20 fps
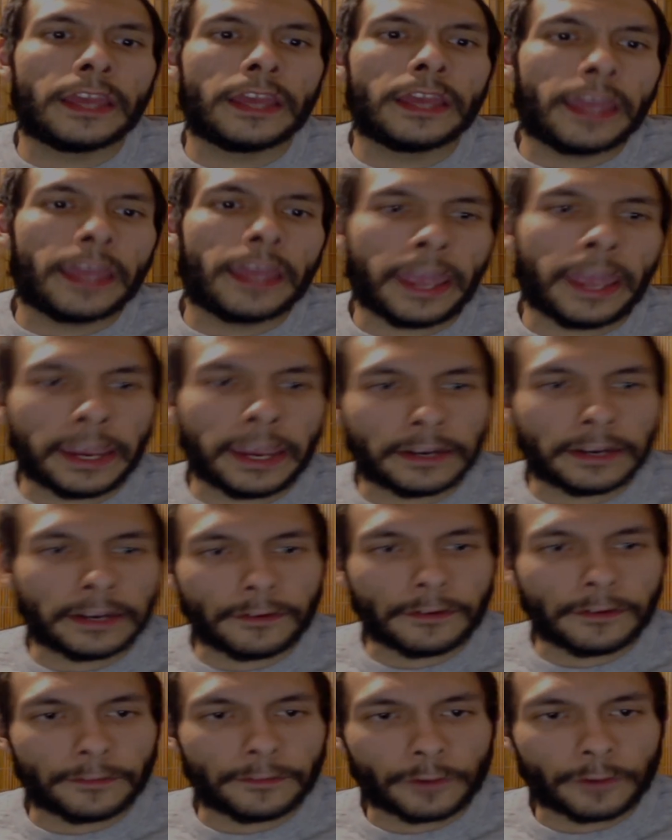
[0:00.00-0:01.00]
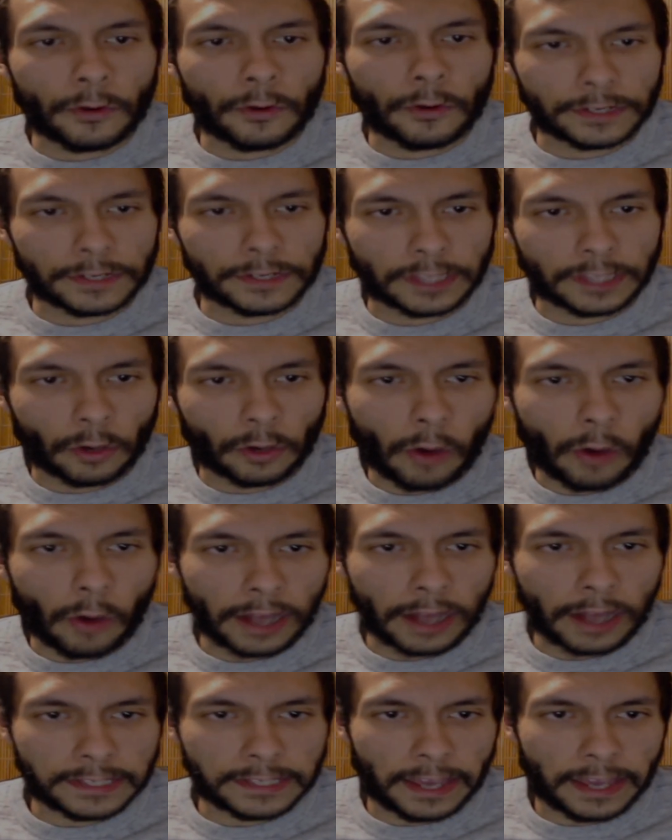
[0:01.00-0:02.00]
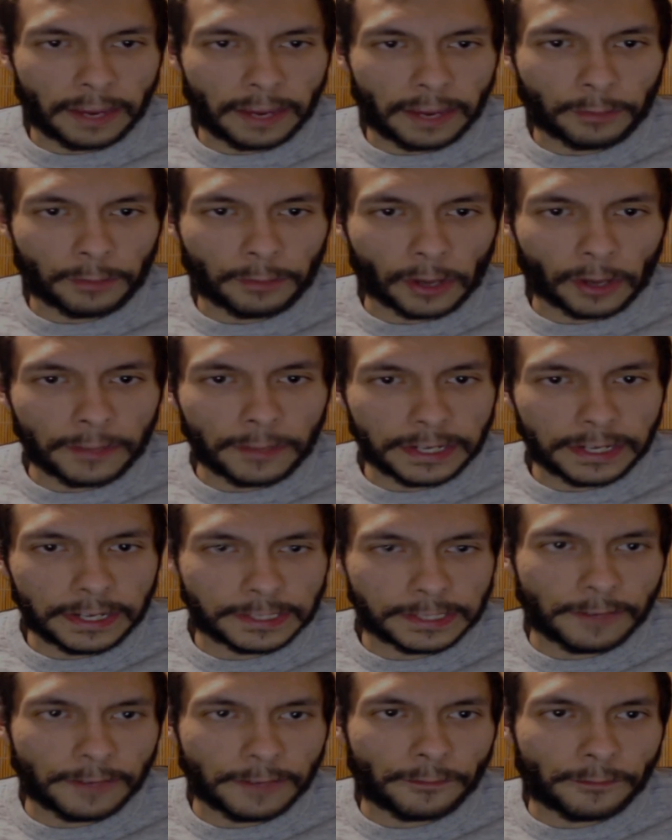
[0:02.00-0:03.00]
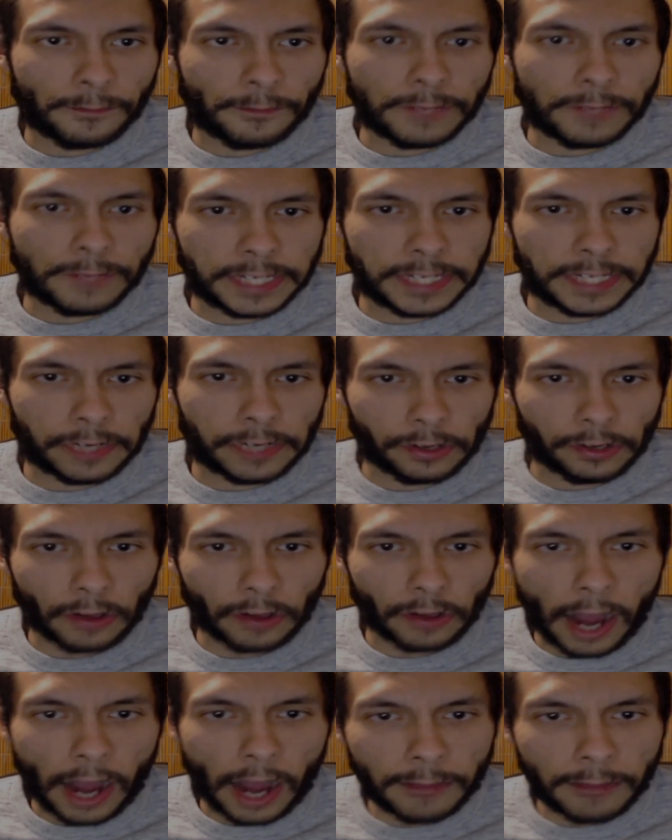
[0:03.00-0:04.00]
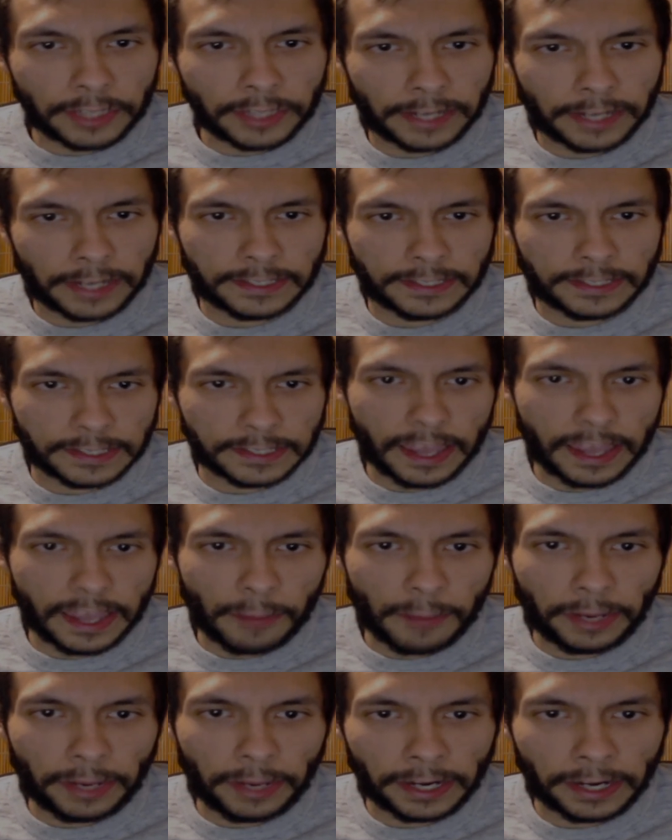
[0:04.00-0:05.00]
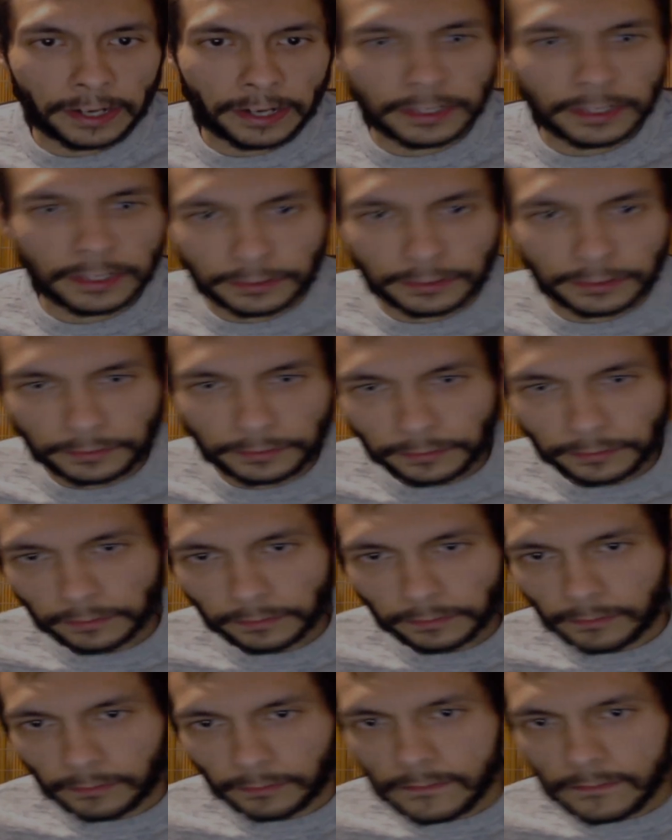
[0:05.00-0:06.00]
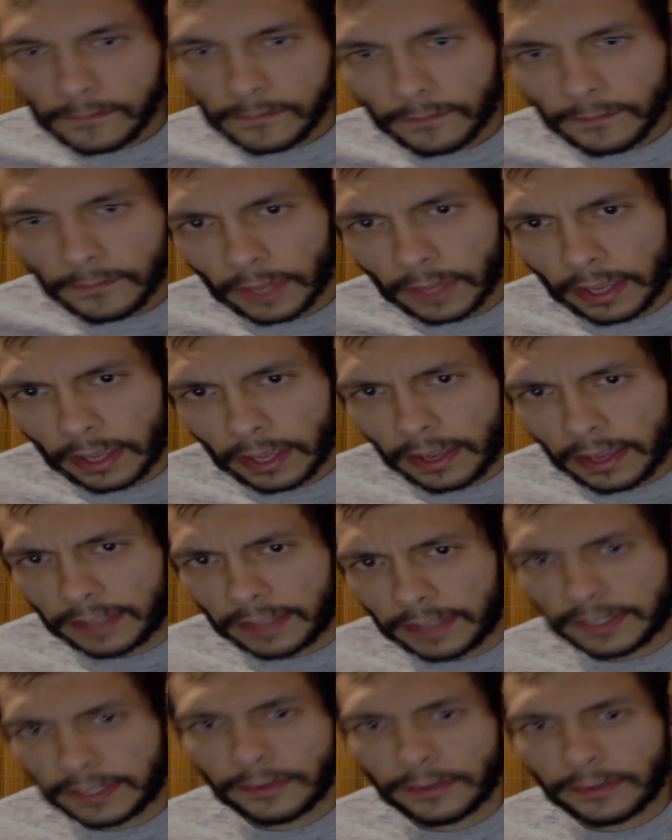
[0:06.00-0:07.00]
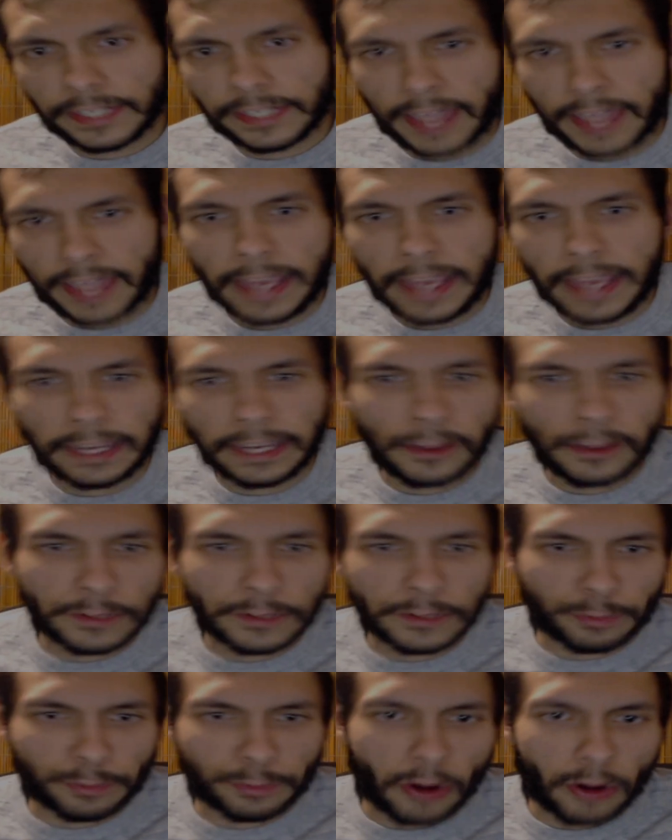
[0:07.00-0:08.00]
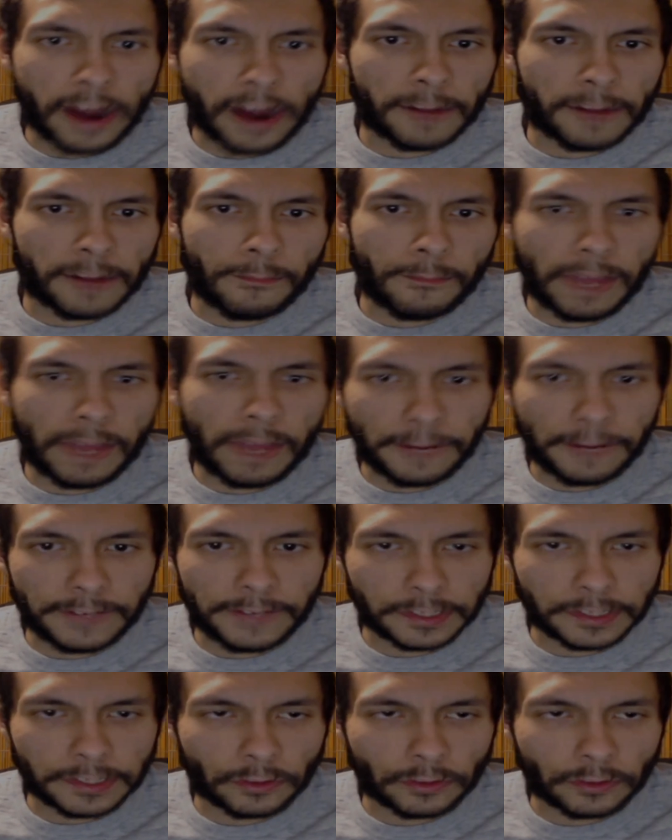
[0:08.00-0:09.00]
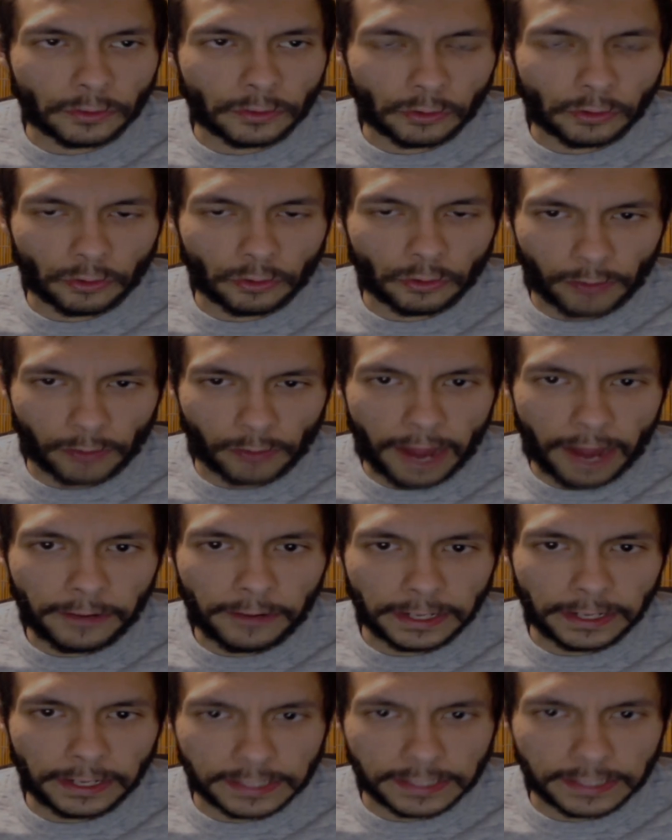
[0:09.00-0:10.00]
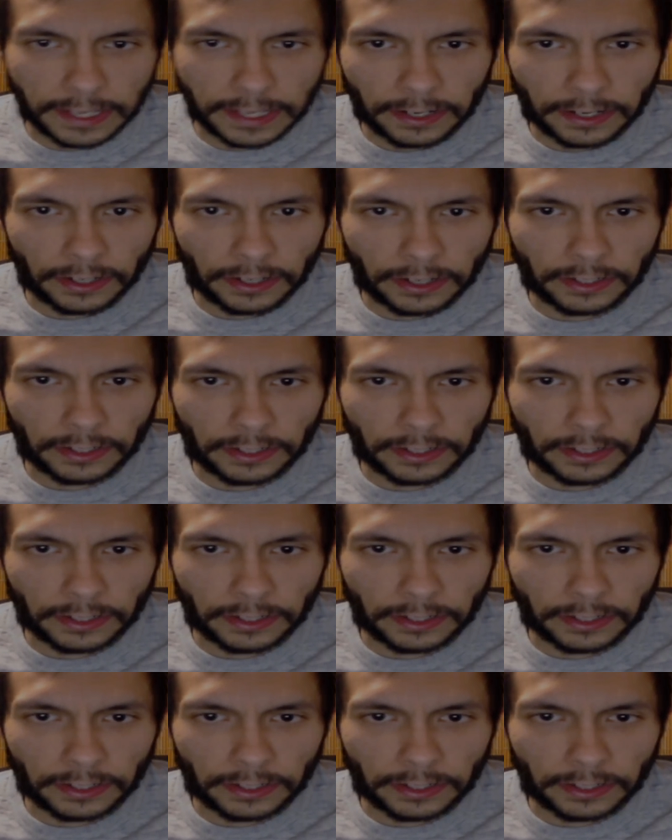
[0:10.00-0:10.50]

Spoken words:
and of course the quasi-permanence of material objects as they appear. And so he's taking those prior metaphysical groundings that are